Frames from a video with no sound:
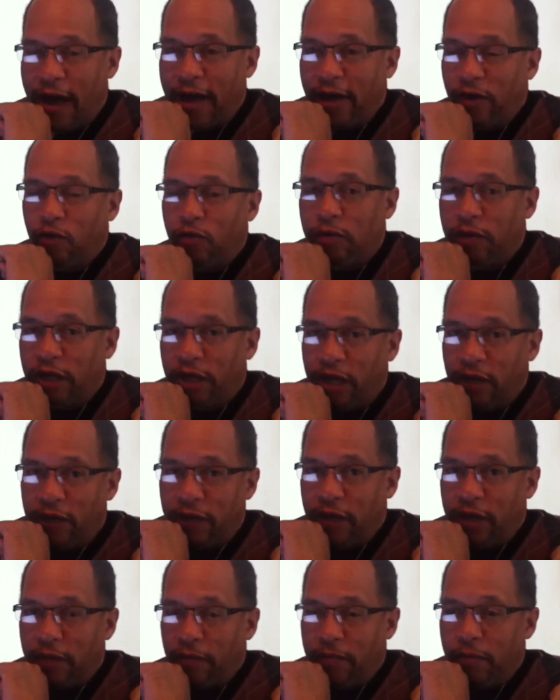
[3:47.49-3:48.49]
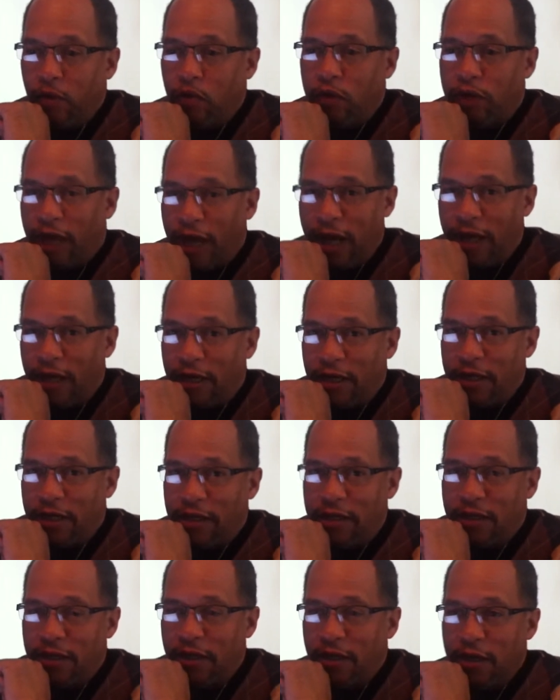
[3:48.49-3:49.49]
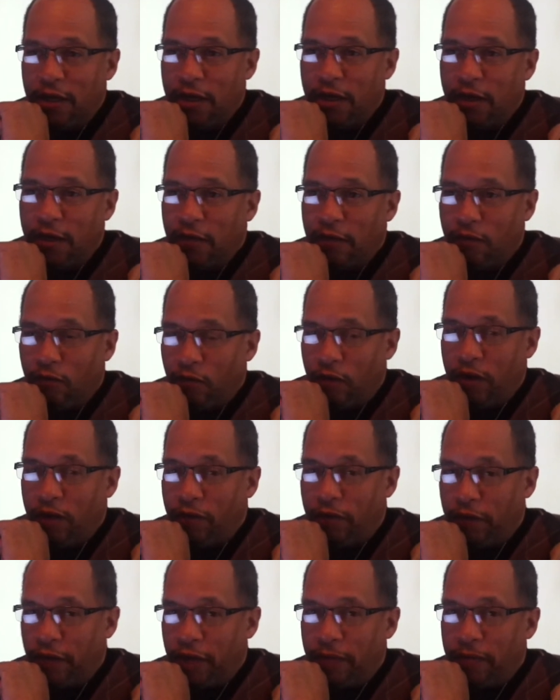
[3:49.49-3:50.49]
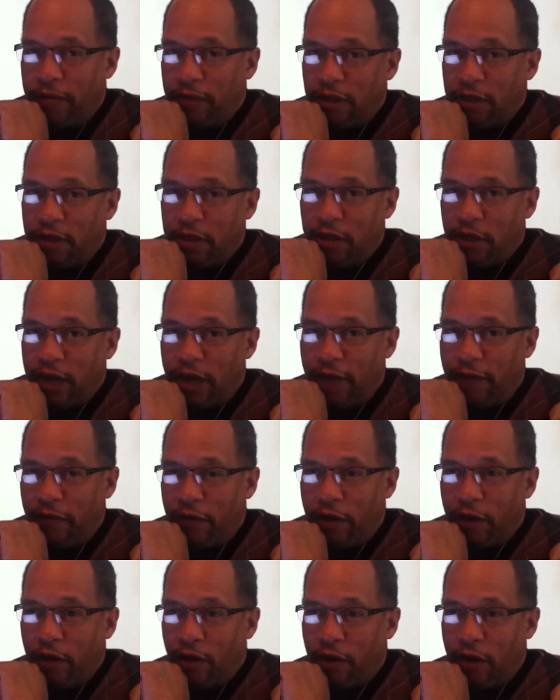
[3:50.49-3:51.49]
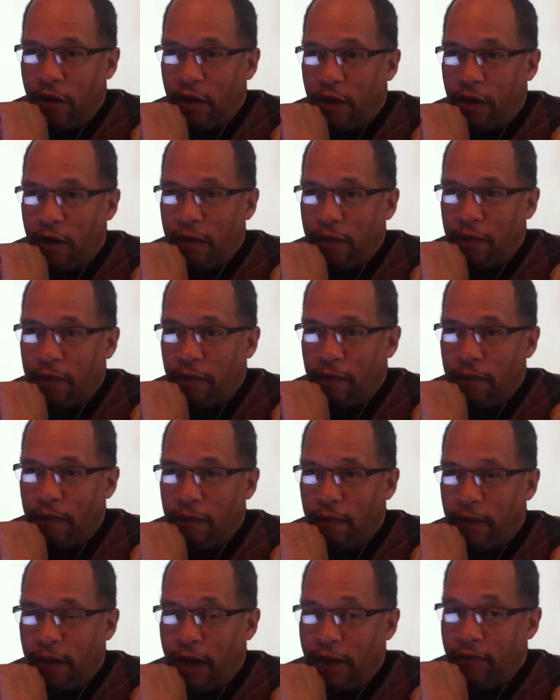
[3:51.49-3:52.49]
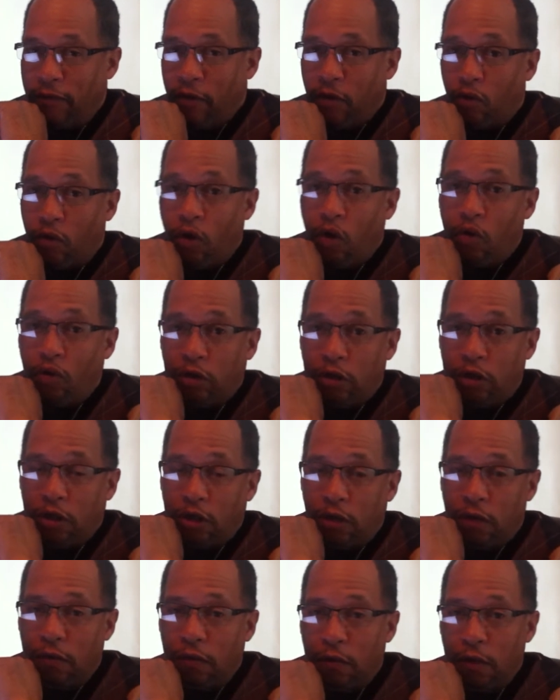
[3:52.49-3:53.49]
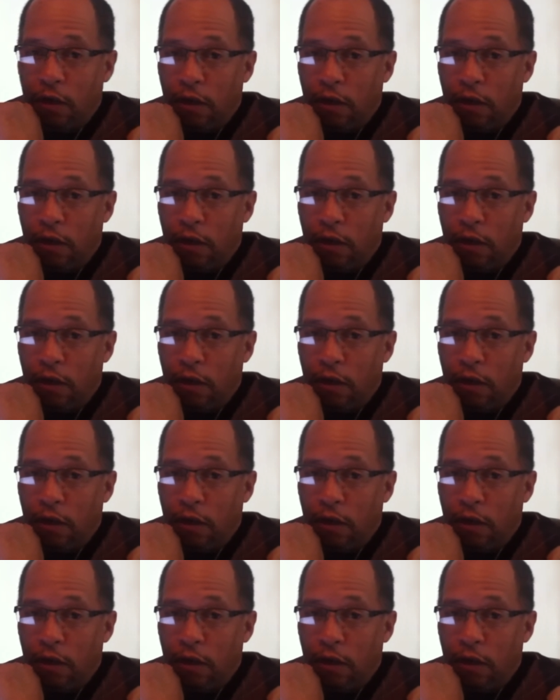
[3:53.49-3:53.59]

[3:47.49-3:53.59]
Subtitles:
I do believe that both candidates running for that position have their road to toe.